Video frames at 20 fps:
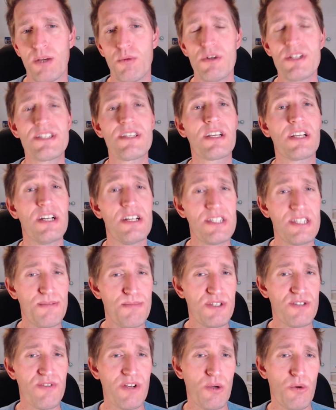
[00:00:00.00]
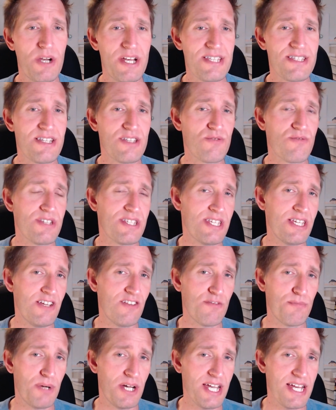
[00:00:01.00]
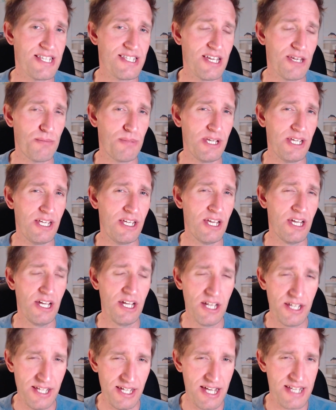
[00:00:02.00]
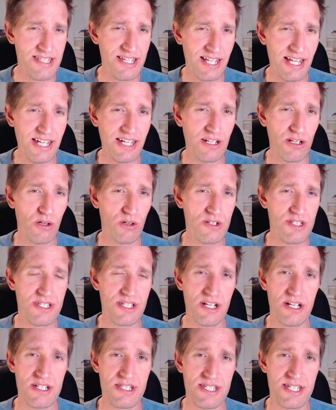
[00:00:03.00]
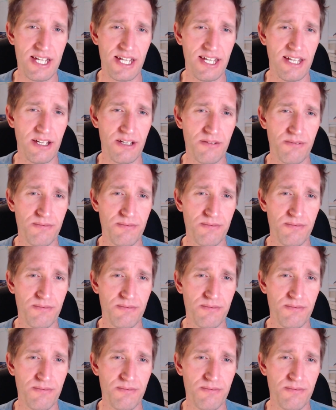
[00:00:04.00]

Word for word: Once a customer's request is received by SAP, the SLA clock starts ticking.